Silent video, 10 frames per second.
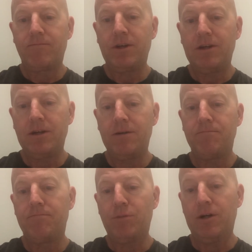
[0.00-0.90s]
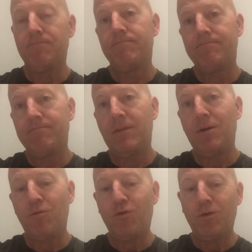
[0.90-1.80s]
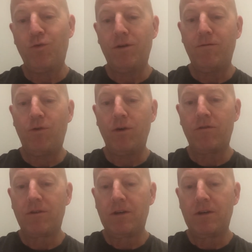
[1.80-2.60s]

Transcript: But I'm only one voice.